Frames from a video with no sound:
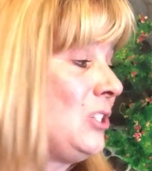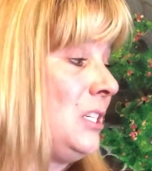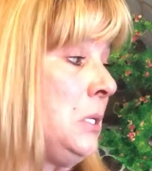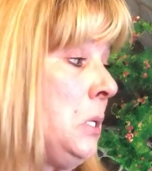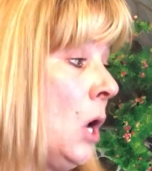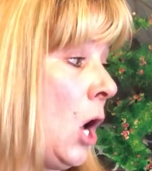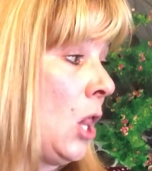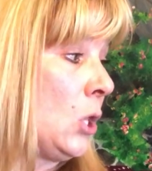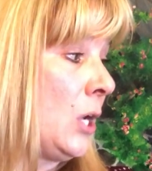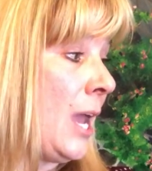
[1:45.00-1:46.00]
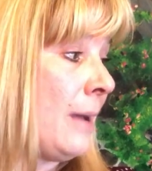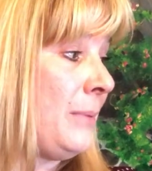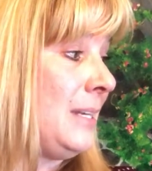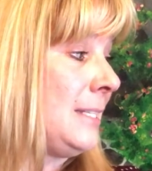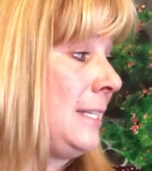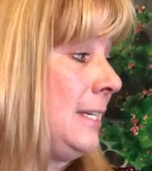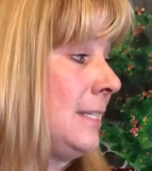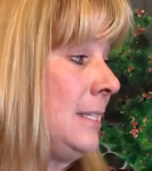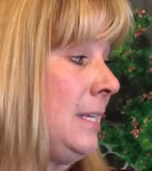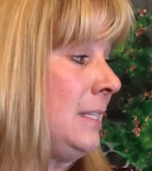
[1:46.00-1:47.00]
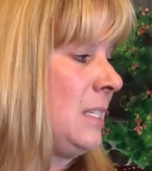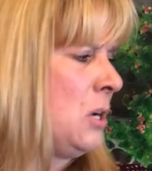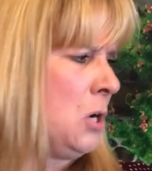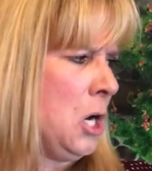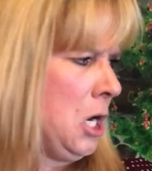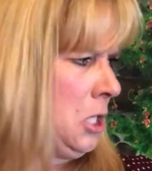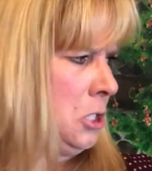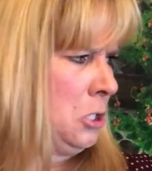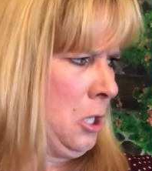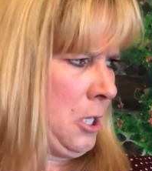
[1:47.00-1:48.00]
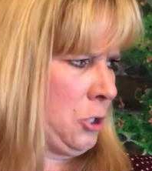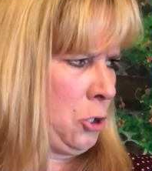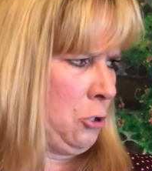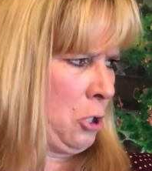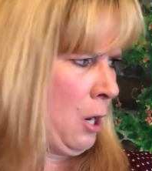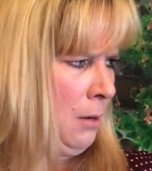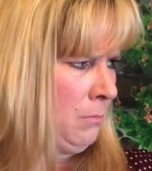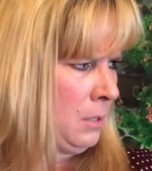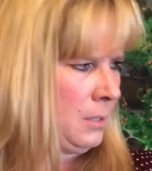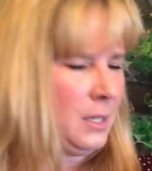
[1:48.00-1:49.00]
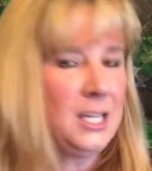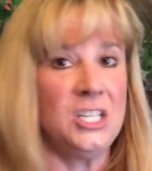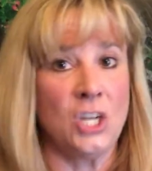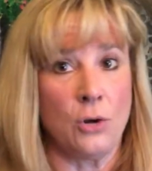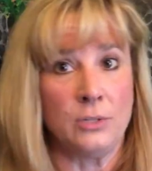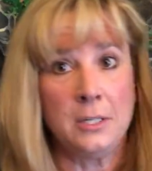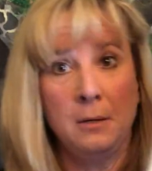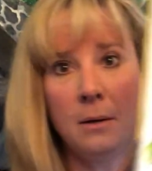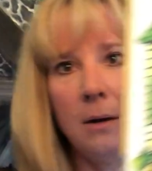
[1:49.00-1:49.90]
did not look happy to see his niece. "I did not ask you to come," he shouted.